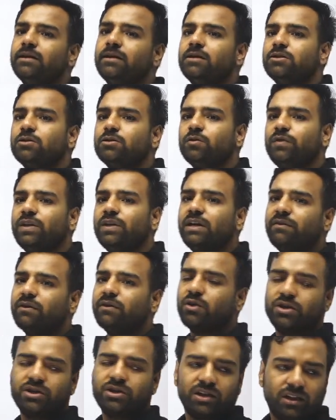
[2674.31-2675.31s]
So we have a
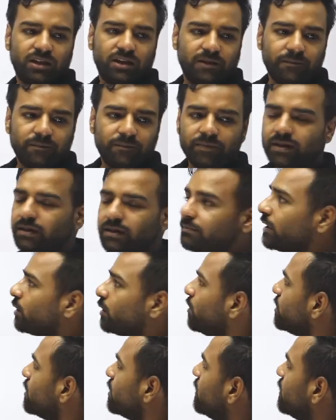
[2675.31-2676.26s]
question here. My question